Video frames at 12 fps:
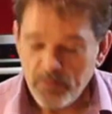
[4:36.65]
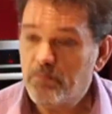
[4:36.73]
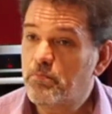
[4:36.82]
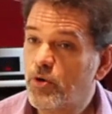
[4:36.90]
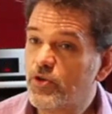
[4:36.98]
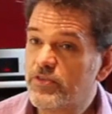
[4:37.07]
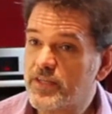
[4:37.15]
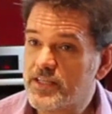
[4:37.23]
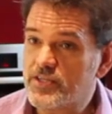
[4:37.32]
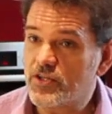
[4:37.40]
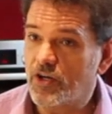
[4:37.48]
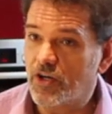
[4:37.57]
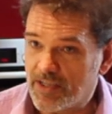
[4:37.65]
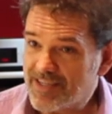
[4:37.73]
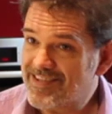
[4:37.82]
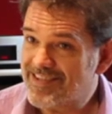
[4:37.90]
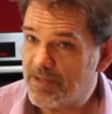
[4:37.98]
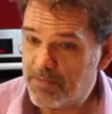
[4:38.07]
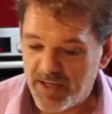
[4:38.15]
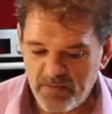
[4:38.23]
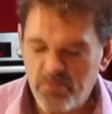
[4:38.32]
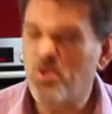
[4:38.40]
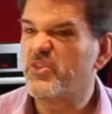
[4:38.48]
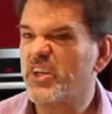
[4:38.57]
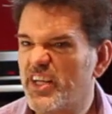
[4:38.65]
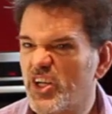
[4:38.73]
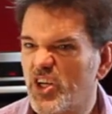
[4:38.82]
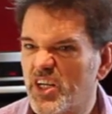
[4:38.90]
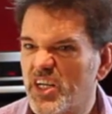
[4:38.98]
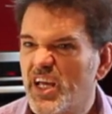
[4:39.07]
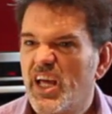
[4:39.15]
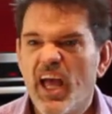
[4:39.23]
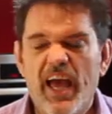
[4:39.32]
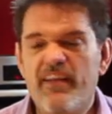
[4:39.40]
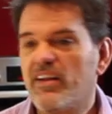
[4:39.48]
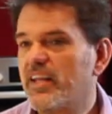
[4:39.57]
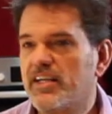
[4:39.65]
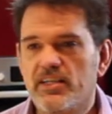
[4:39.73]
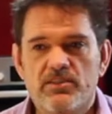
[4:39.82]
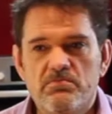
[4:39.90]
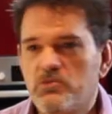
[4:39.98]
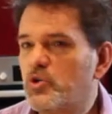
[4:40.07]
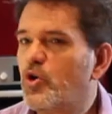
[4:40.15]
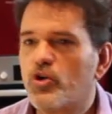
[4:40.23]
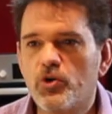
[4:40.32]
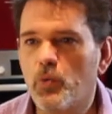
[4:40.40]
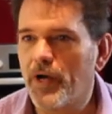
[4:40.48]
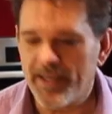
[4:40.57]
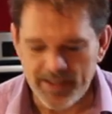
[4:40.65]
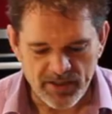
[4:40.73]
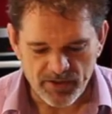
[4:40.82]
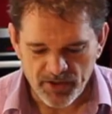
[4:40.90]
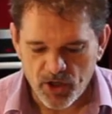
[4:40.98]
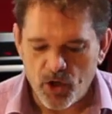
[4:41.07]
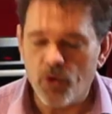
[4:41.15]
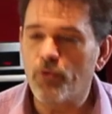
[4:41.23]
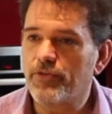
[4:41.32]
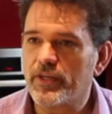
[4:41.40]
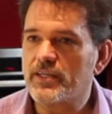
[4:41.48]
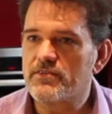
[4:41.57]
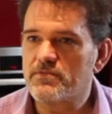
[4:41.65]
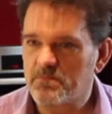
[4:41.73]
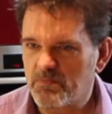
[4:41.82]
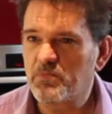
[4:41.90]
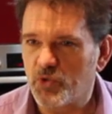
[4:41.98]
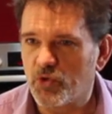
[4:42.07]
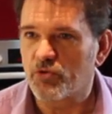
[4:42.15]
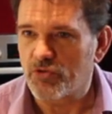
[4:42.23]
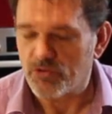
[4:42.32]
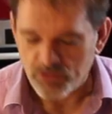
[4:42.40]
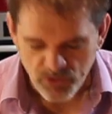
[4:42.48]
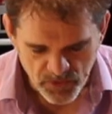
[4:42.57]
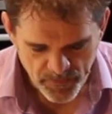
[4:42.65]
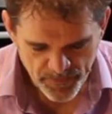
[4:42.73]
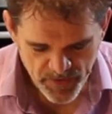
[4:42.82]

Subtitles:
put this on a simmer, put the lid on and let it cook away until the whole thing is cooked through,